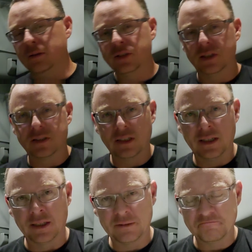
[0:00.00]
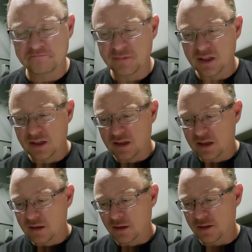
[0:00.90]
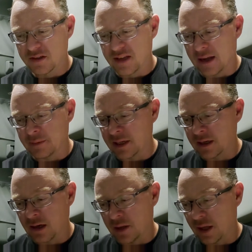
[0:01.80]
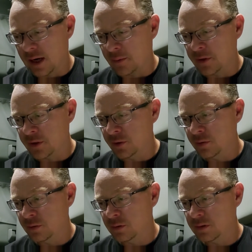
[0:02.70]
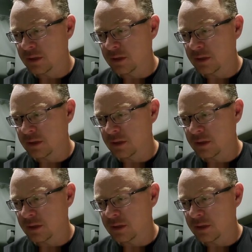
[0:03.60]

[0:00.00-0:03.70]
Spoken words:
Just a little segment here I thought I would do,